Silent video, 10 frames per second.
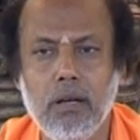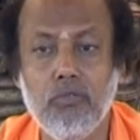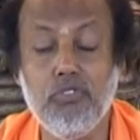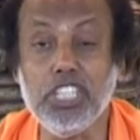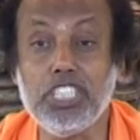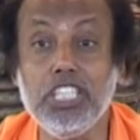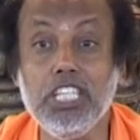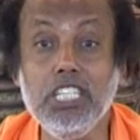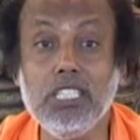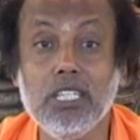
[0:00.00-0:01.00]
First it
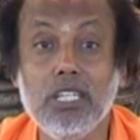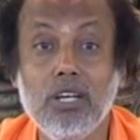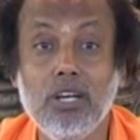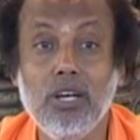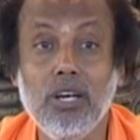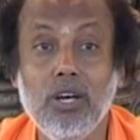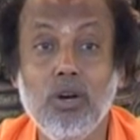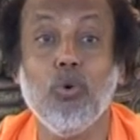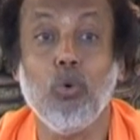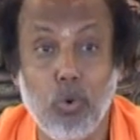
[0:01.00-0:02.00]
is?
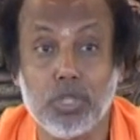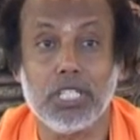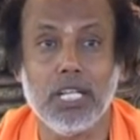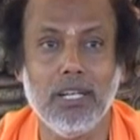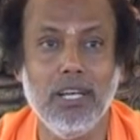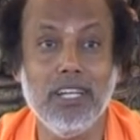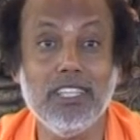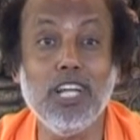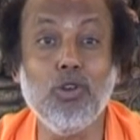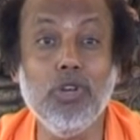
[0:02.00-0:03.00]
Ocean.
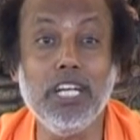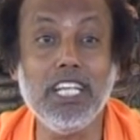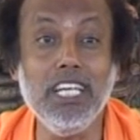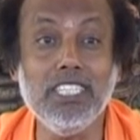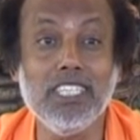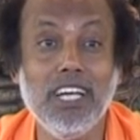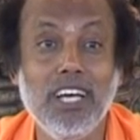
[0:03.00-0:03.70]
Then only it is?